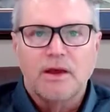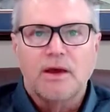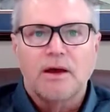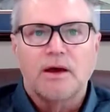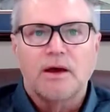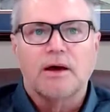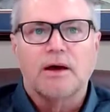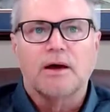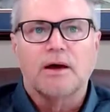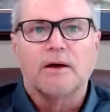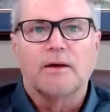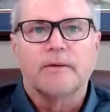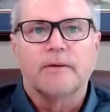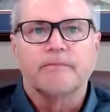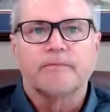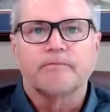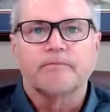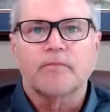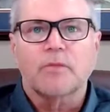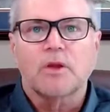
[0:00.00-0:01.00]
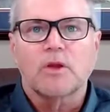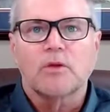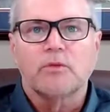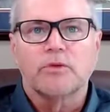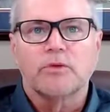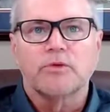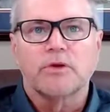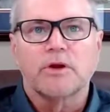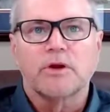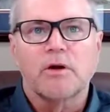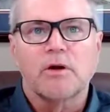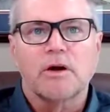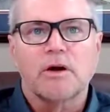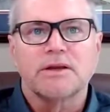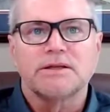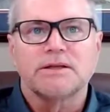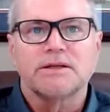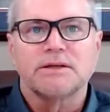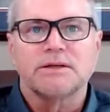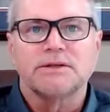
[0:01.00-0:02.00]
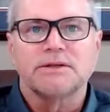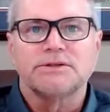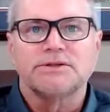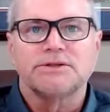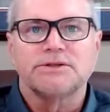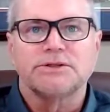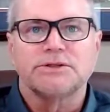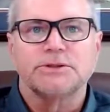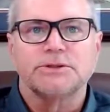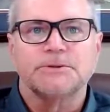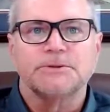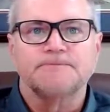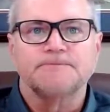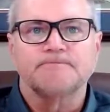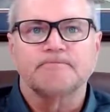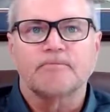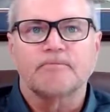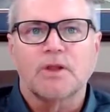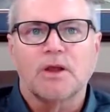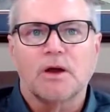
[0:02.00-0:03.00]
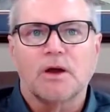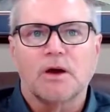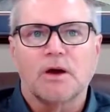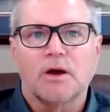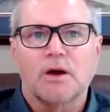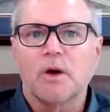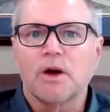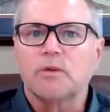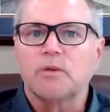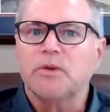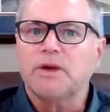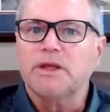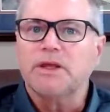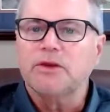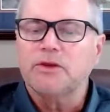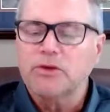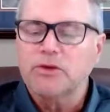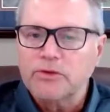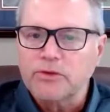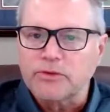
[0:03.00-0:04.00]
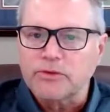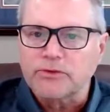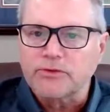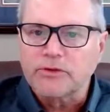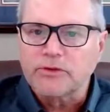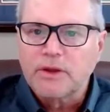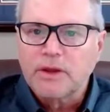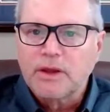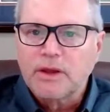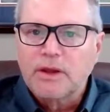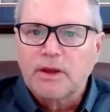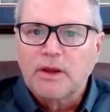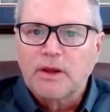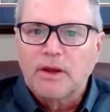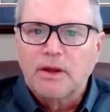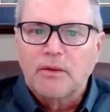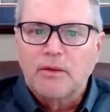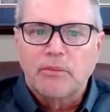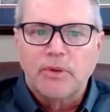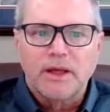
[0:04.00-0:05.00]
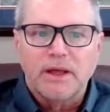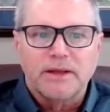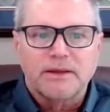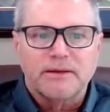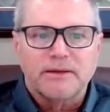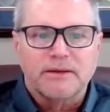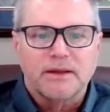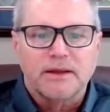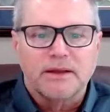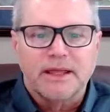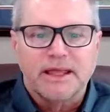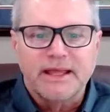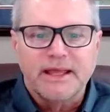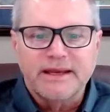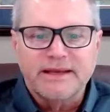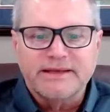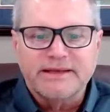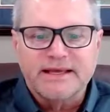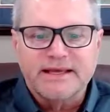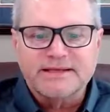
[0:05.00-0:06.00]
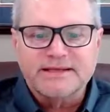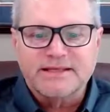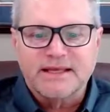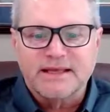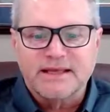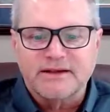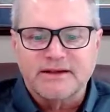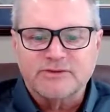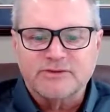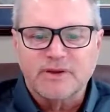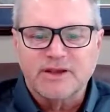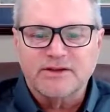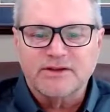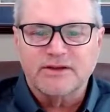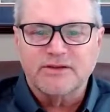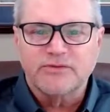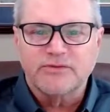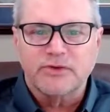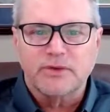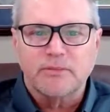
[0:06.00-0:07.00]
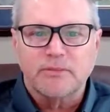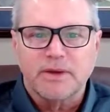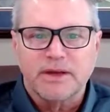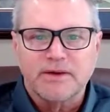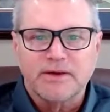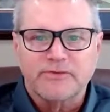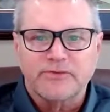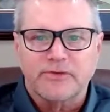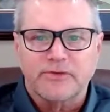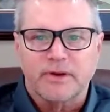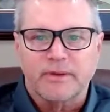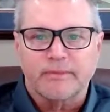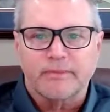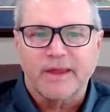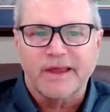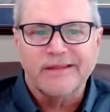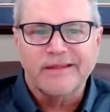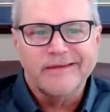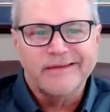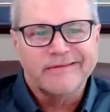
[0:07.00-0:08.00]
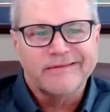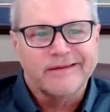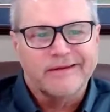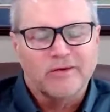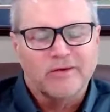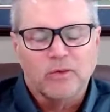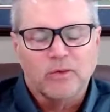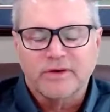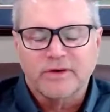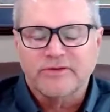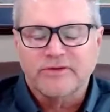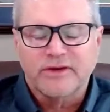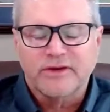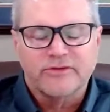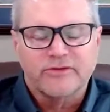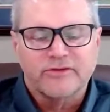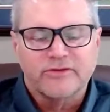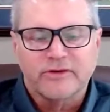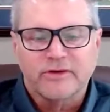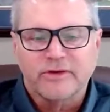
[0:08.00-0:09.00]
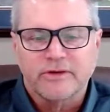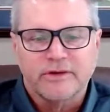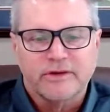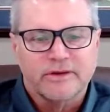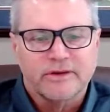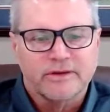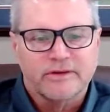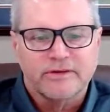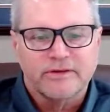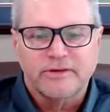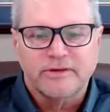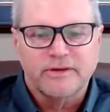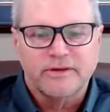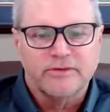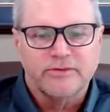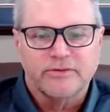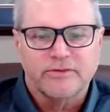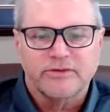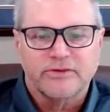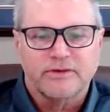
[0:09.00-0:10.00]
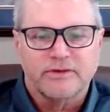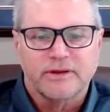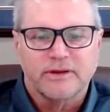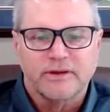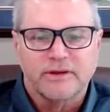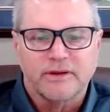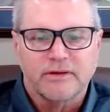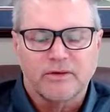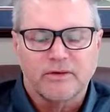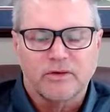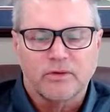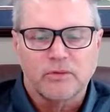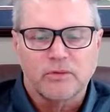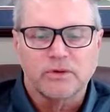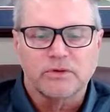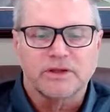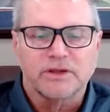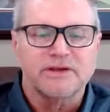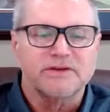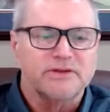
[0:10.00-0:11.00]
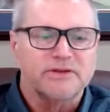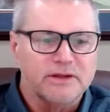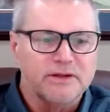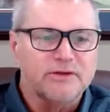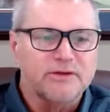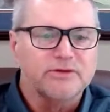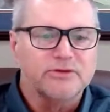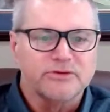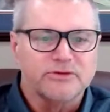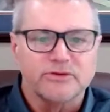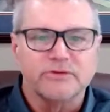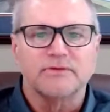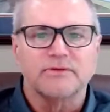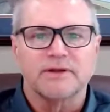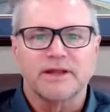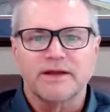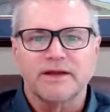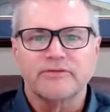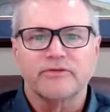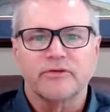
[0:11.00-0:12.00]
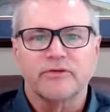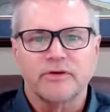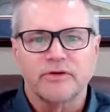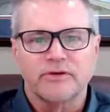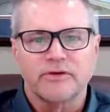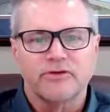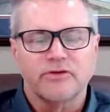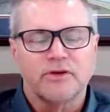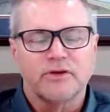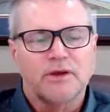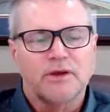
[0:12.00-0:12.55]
with regard to what we use. But getting test data, especially for the mainframe, I think that organizations are going to continuously or will continue to leverage